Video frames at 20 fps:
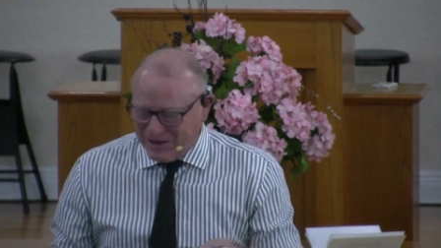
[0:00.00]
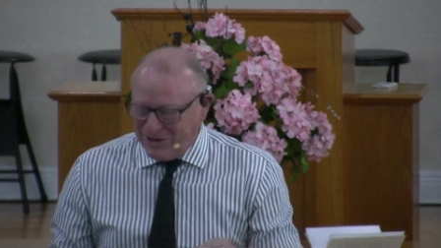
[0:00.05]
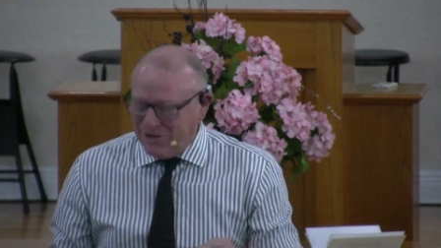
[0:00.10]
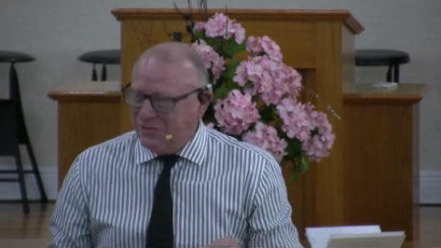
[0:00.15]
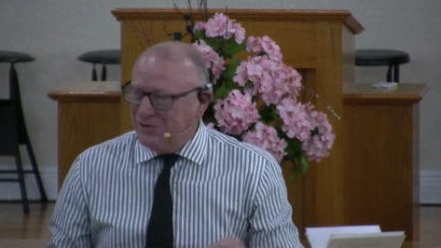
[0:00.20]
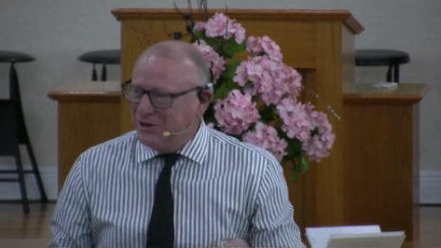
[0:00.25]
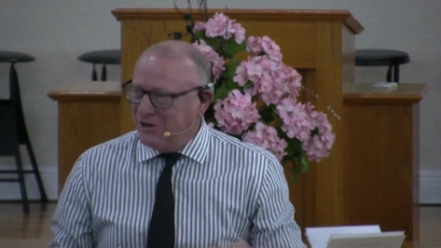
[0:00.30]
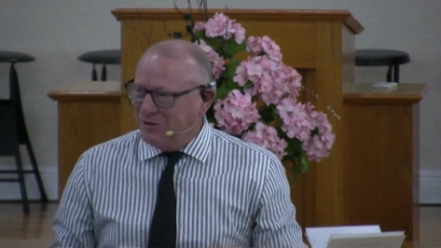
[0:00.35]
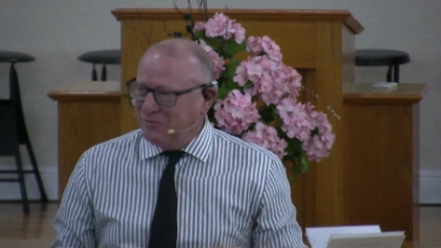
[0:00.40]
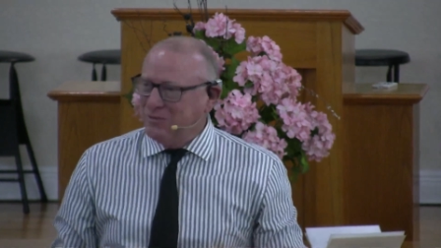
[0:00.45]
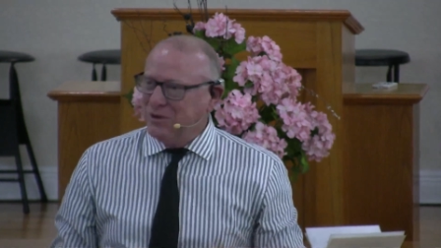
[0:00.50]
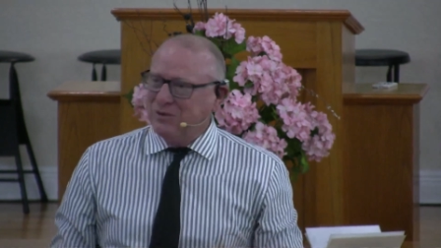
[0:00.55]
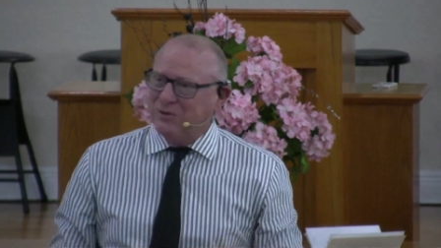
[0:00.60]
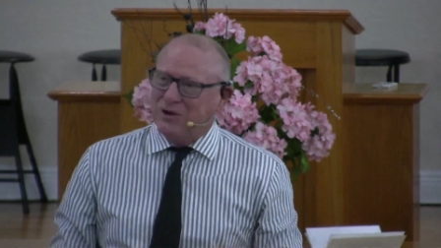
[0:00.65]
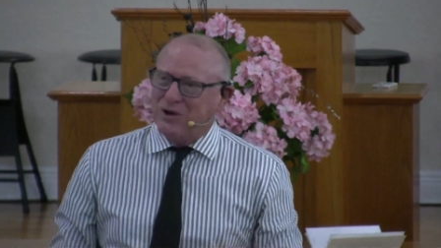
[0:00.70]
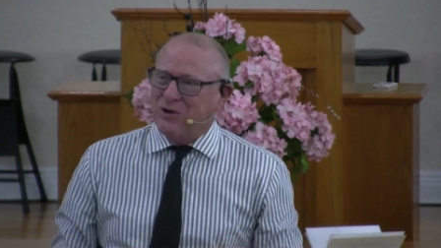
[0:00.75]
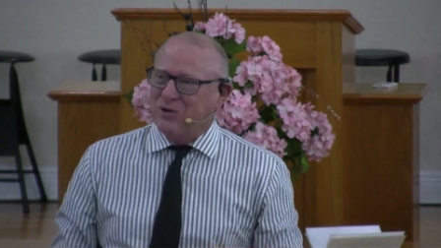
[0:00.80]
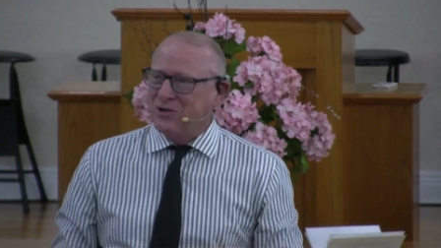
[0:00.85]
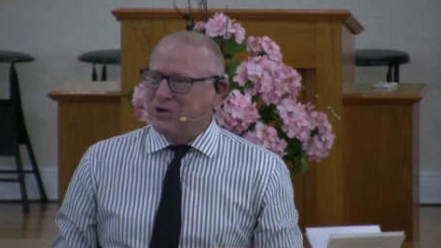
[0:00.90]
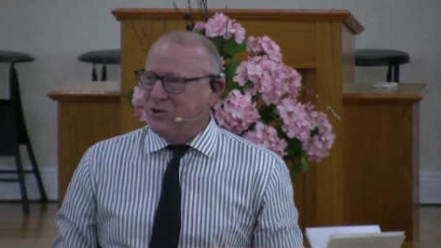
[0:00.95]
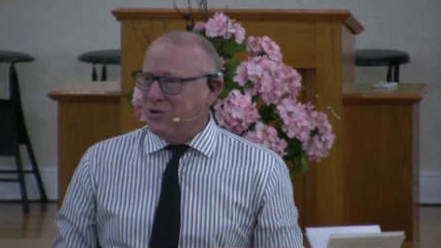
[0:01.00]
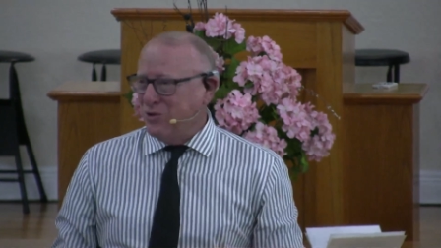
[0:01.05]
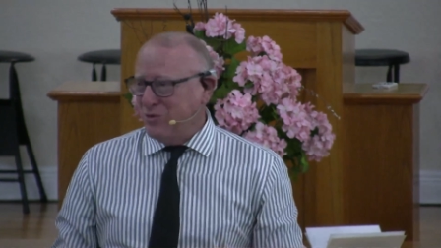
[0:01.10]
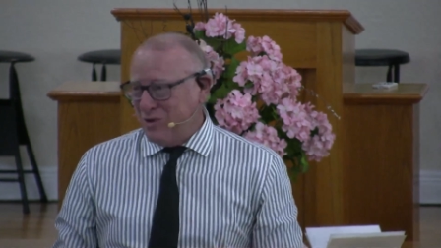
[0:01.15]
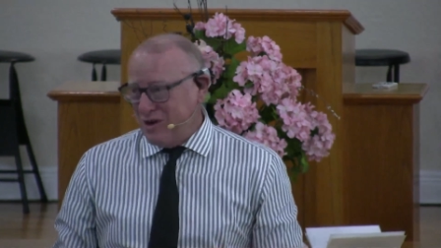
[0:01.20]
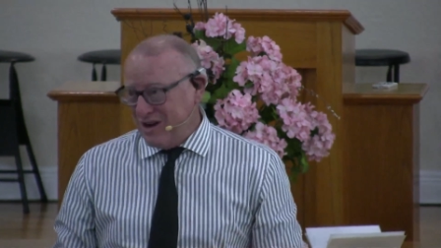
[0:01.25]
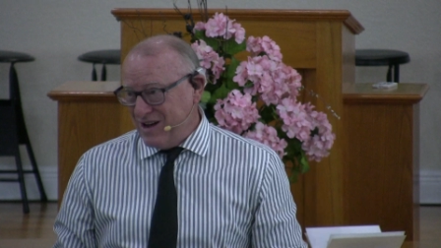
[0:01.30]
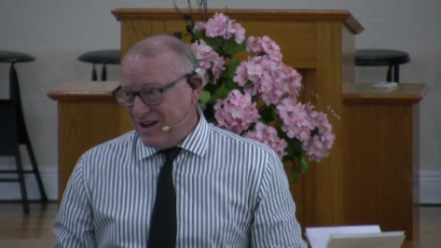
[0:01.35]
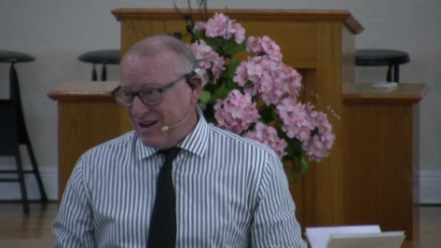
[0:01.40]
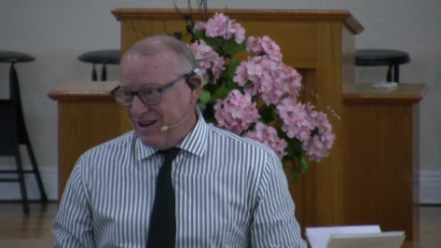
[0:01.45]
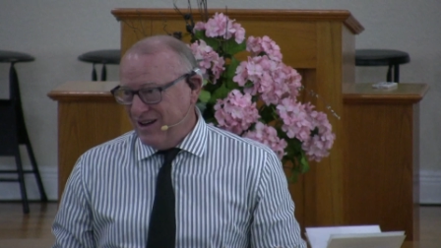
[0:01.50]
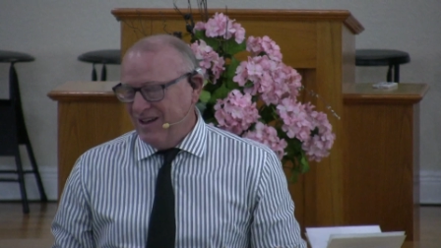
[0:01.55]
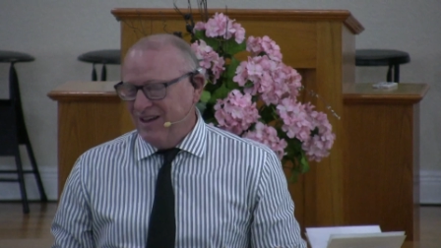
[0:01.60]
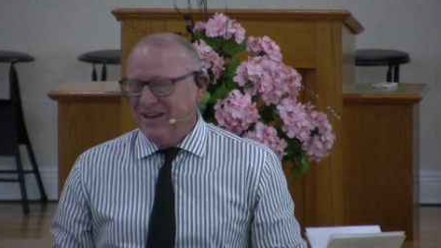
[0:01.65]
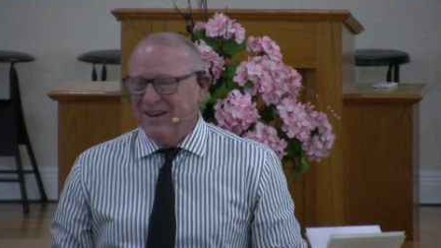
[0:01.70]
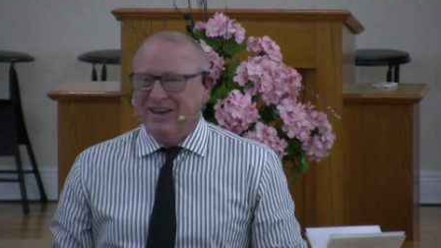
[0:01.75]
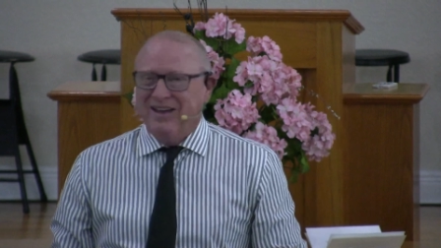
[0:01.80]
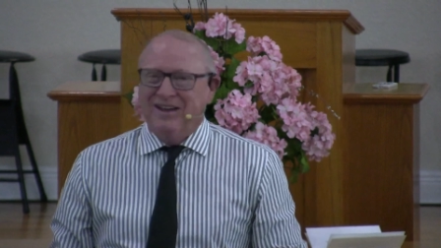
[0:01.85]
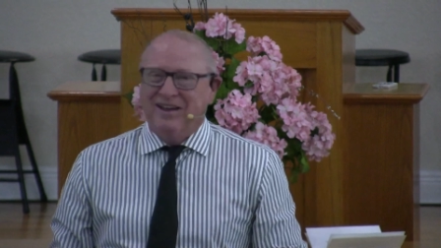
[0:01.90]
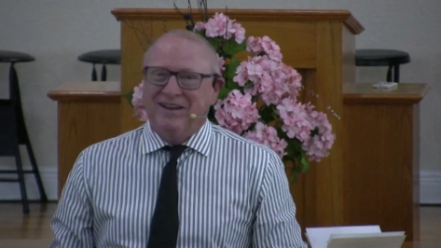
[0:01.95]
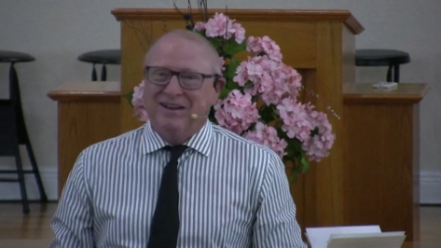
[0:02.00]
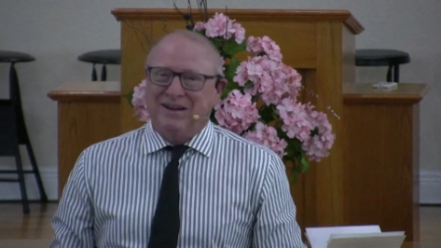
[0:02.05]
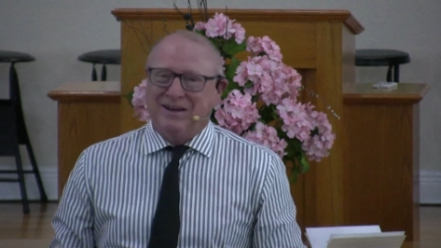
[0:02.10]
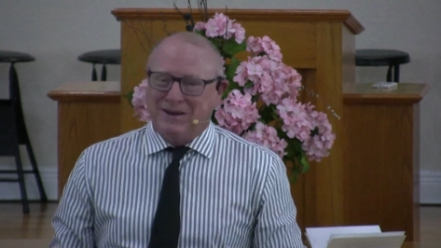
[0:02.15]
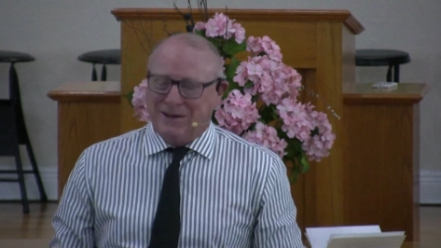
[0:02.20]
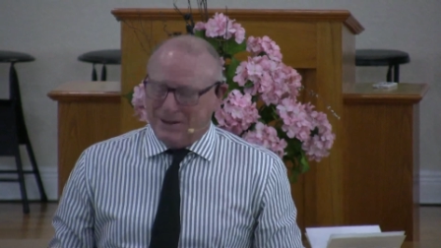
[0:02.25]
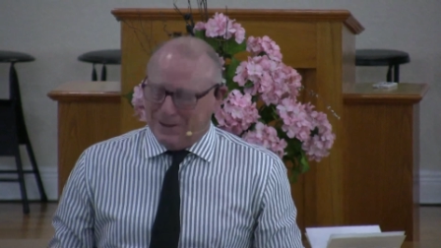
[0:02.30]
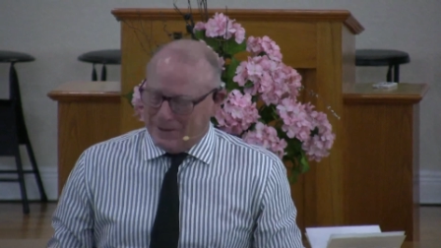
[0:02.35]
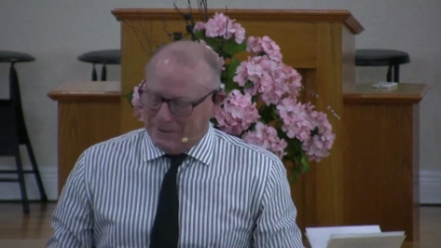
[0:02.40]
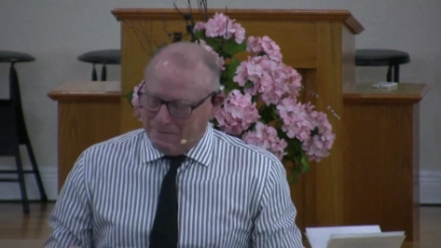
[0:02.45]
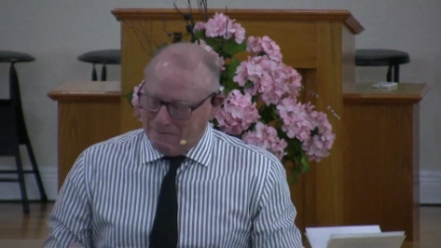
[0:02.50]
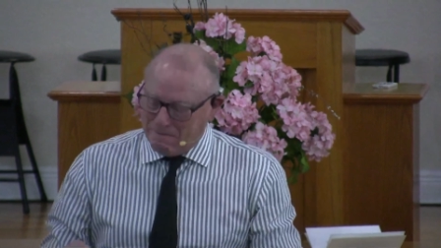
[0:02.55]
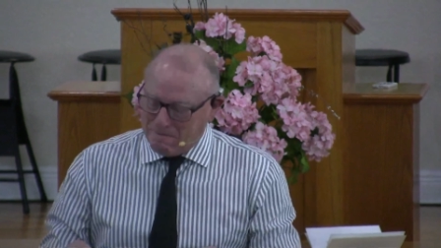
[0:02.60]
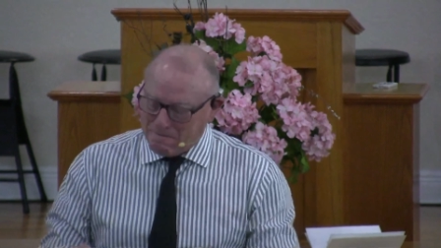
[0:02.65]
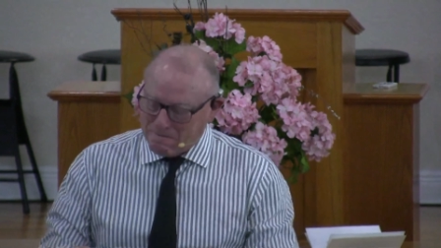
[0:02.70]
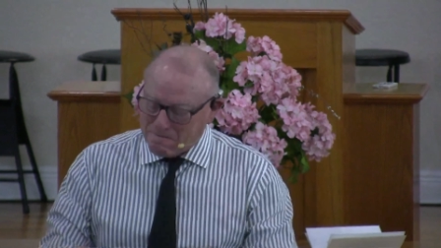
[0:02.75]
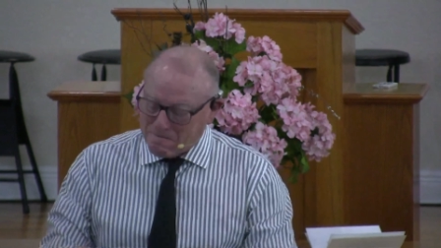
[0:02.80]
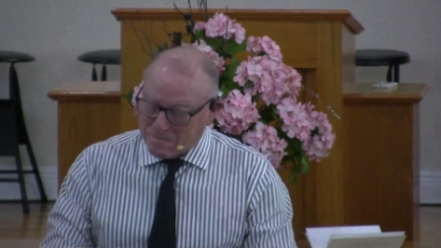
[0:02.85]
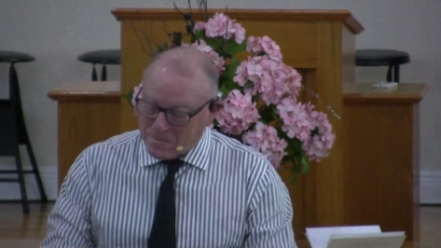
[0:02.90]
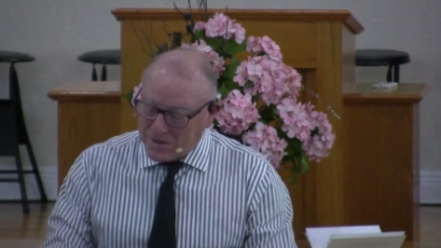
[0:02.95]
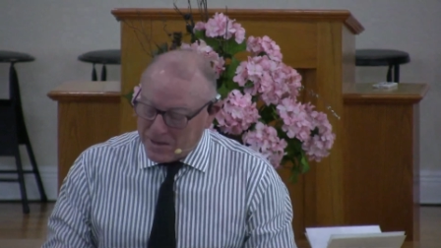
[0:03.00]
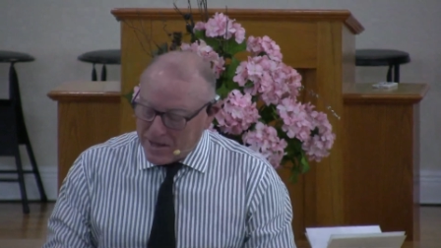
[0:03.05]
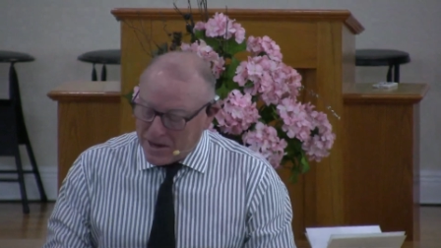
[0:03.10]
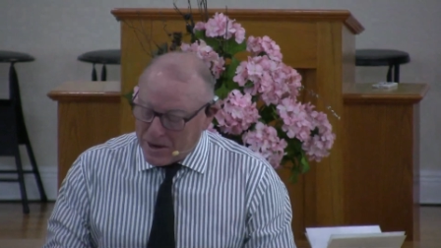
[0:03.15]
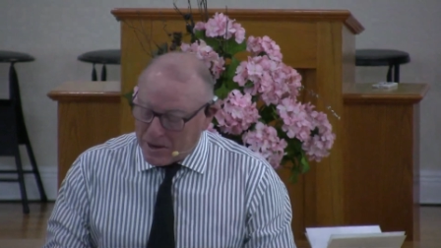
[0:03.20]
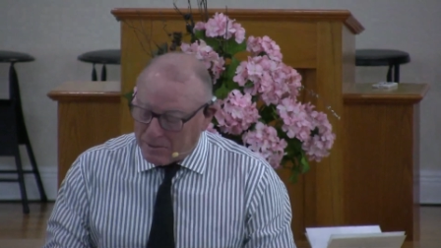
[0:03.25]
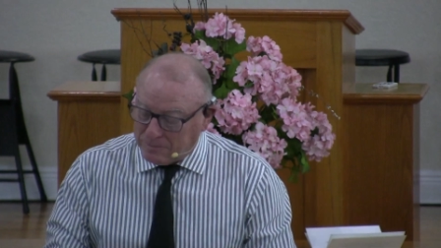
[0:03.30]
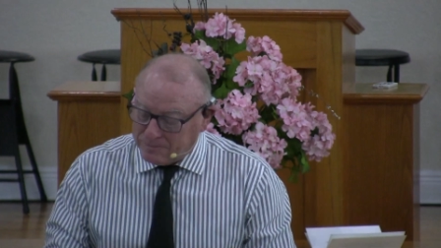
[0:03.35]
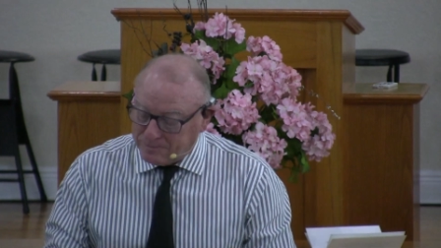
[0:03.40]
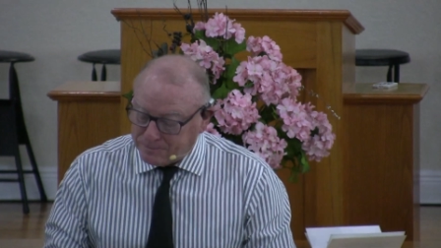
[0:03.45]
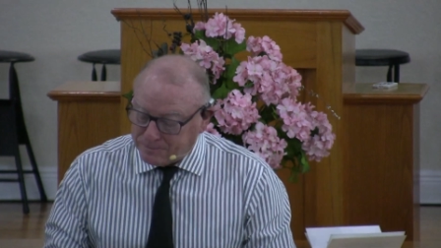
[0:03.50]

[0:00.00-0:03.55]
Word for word: you love me with all your what? Um, now,